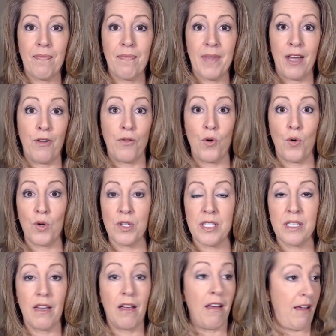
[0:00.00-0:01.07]
And of course,
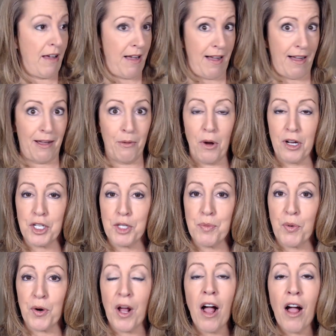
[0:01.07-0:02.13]
I watched
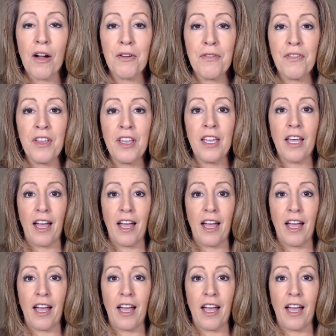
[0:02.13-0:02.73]
pornography,